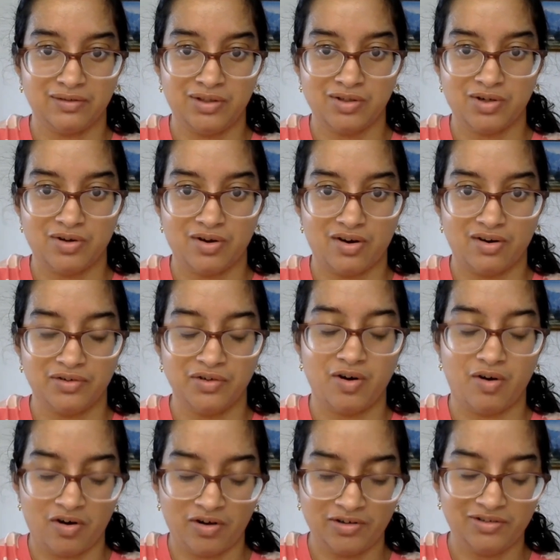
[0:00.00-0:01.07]
to no
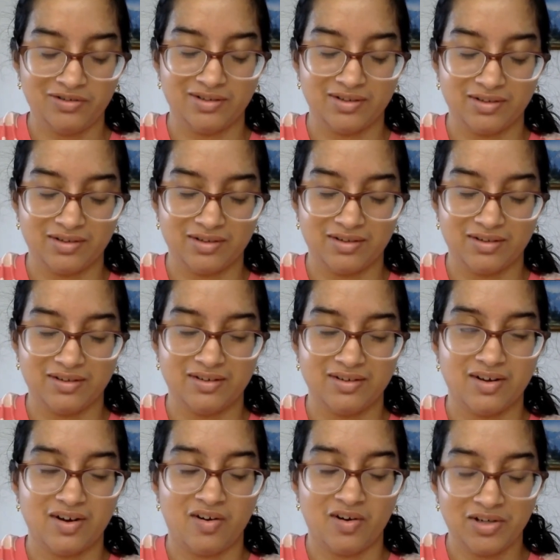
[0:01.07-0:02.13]
on
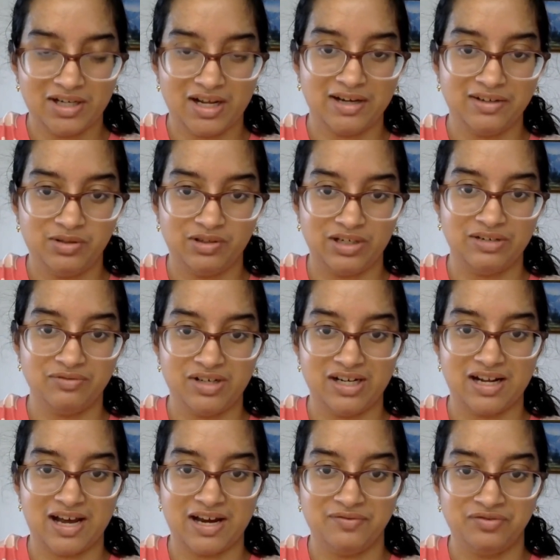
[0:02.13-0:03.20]
online to in real
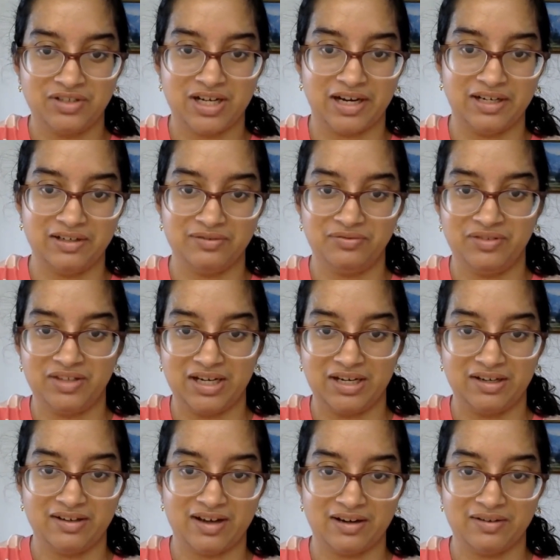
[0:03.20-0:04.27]
life kind of
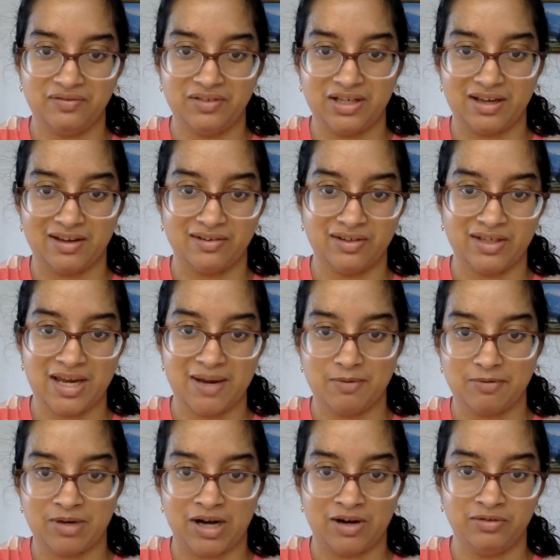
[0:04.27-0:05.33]
thing kind of came
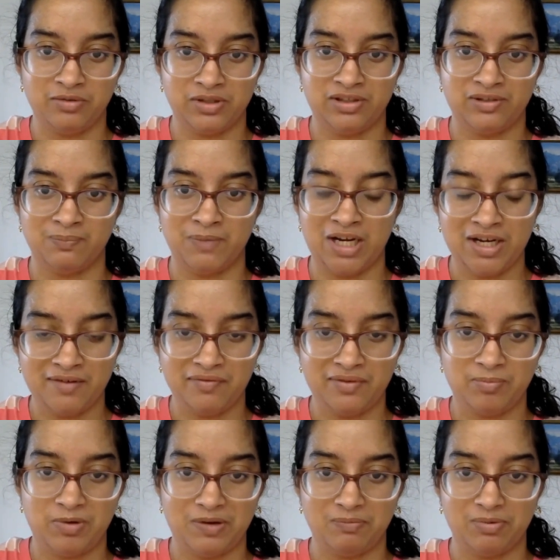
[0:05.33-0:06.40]
about with many of the
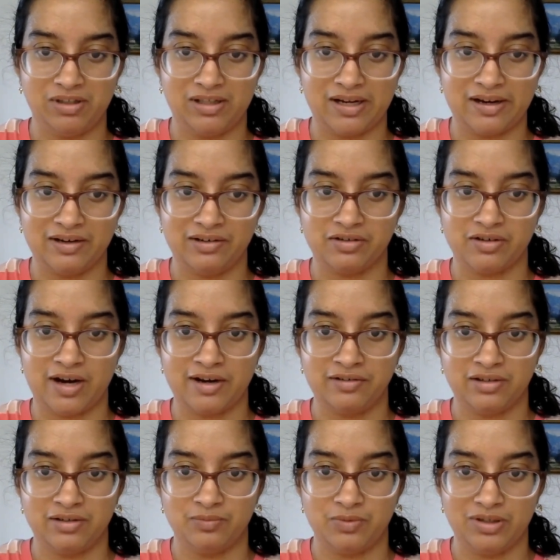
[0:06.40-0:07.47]
people that I
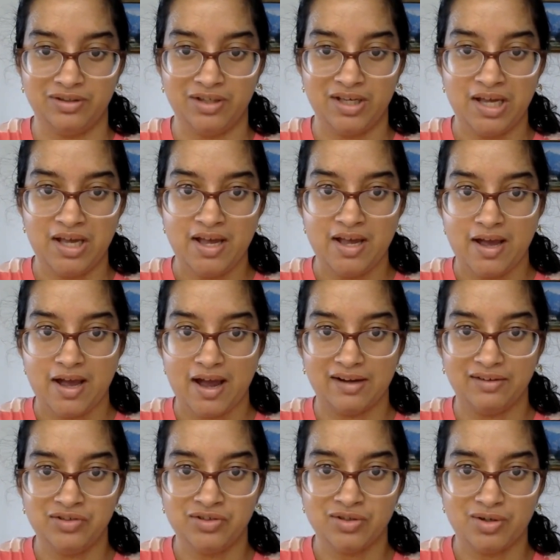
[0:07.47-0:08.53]
interacted with.
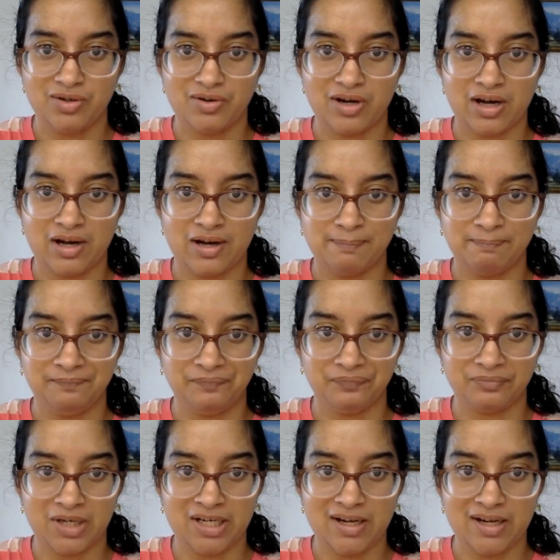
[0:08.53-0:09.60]
And so
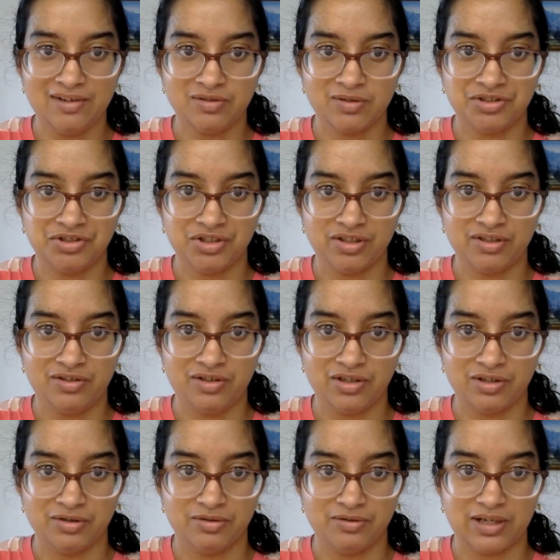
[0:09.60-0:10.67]
my next question to
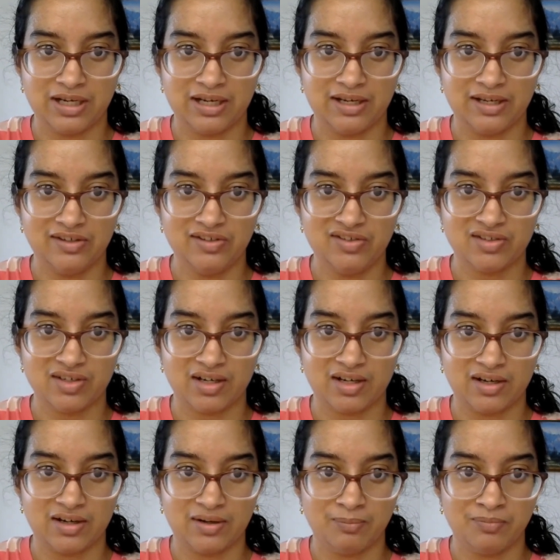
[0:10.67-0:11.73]
you is
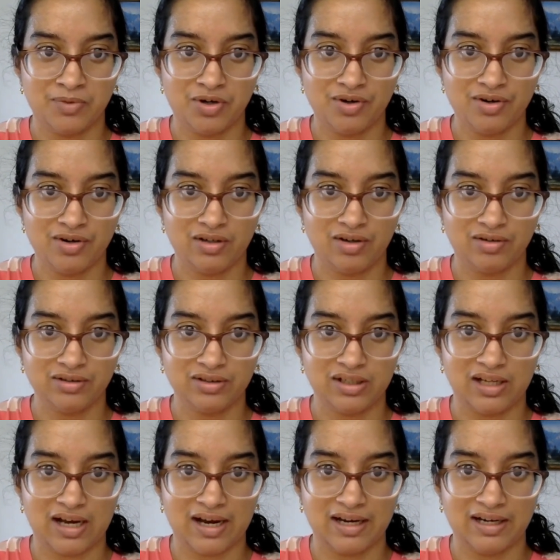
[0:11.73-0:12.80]
more along the
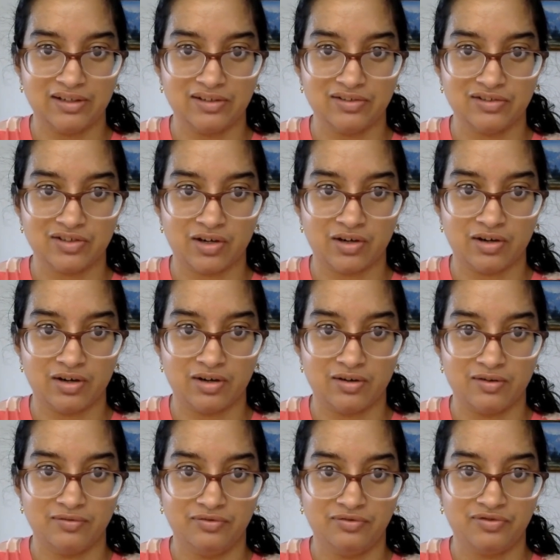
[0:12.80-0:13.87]
lines
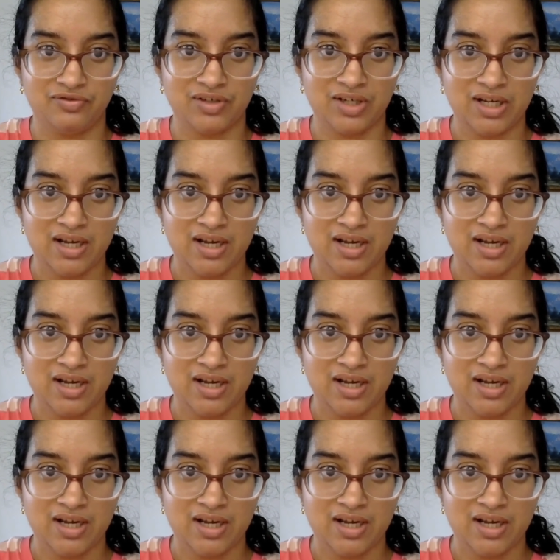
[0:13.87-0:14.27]
of